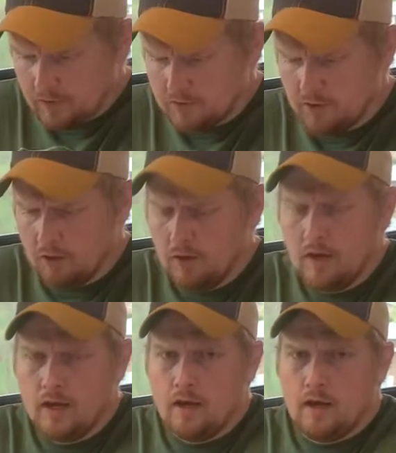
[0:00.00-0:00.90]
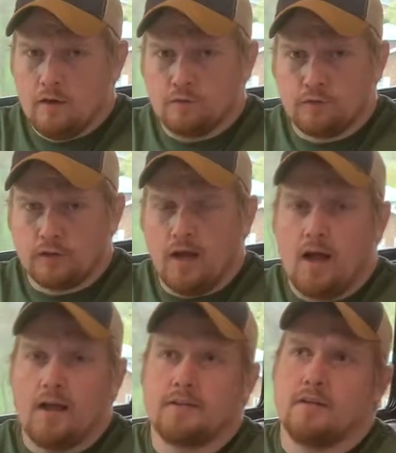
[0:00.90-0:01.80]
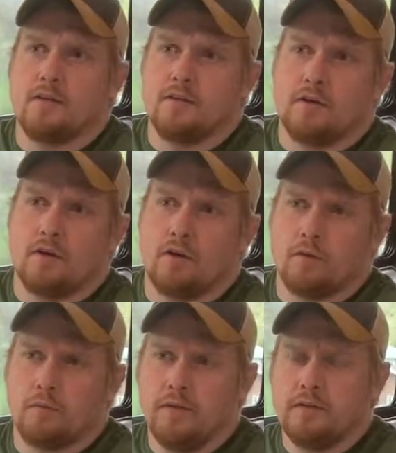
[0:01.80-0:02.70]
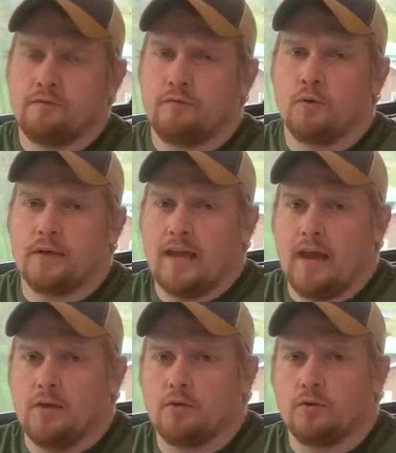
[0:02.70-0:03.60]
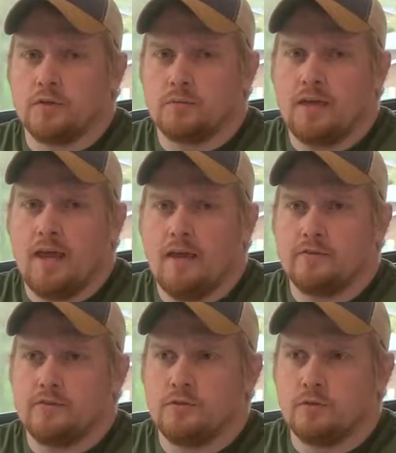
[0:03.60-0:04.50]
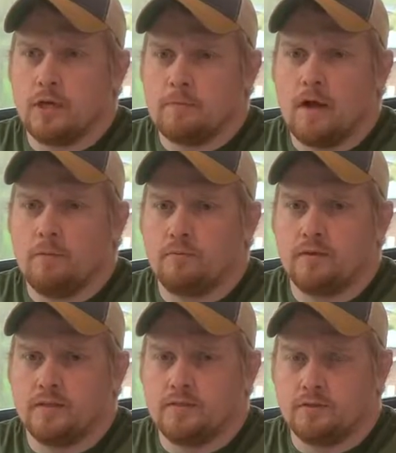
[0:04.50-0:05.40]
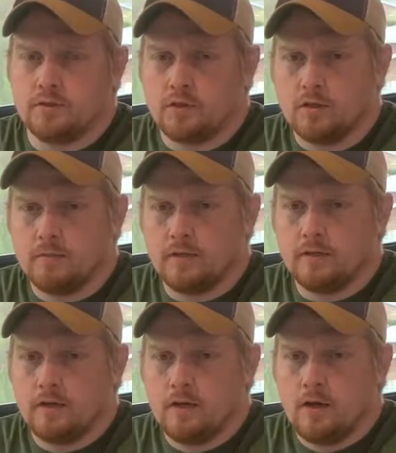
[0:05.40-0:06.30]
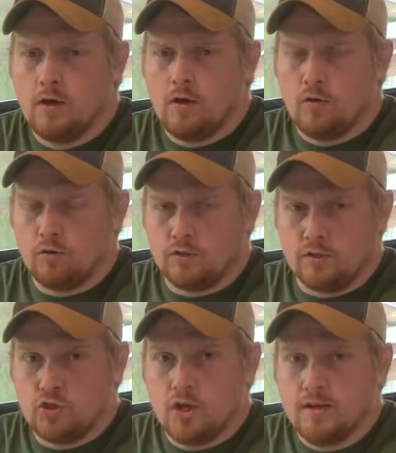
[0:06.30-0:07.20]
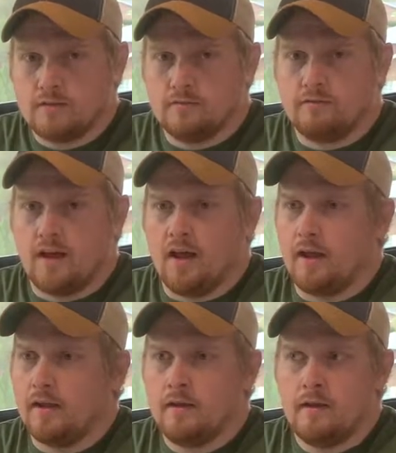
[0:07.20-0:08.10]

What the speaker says: So, for us, there are really 4 categories we had to come up with to determine or to justify